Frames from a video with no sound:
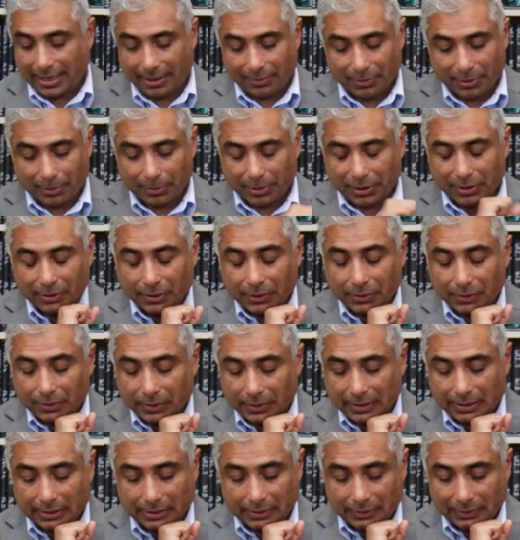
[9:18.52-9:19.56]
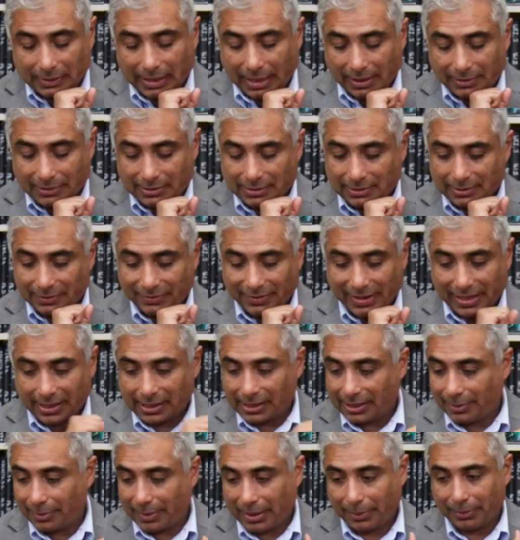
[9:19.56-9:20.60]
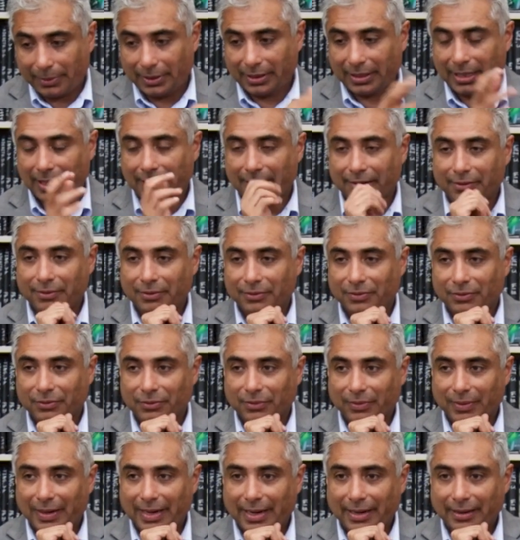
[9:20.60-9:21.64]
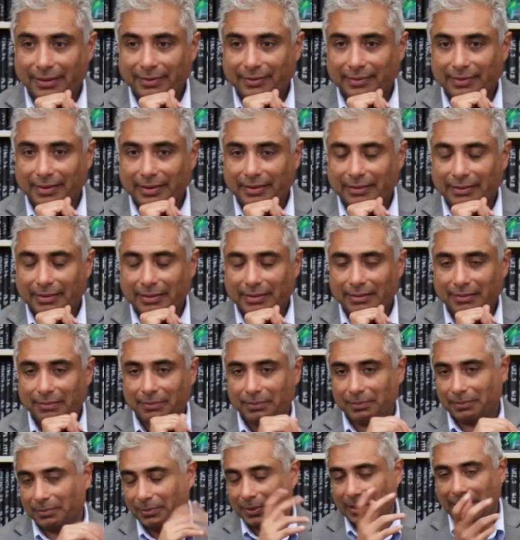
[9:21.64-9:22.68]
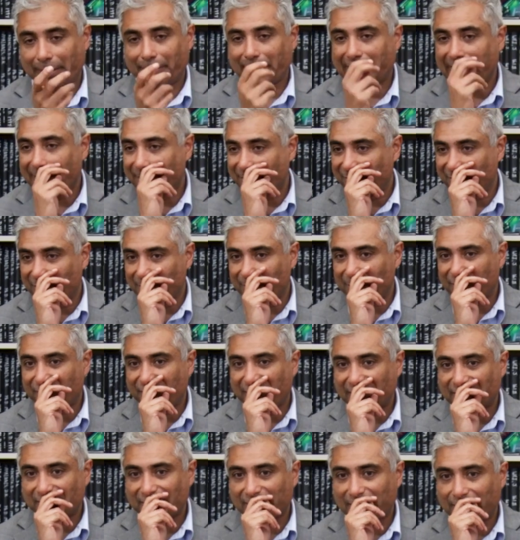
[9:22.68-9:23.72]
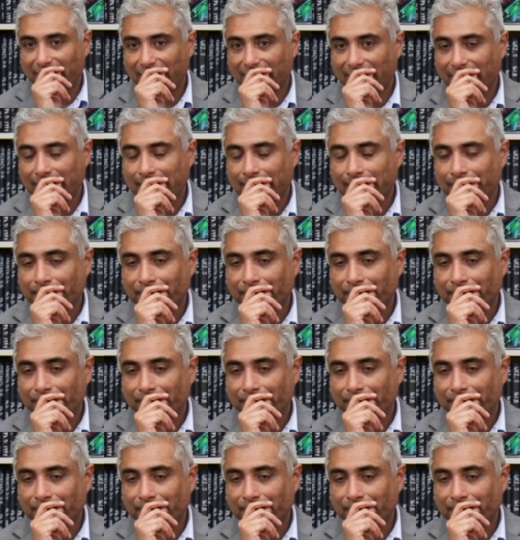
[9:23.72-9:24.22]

came to Purdue 2000 as a faculty member, kind of grew through the ranks, and then when I became a full professor,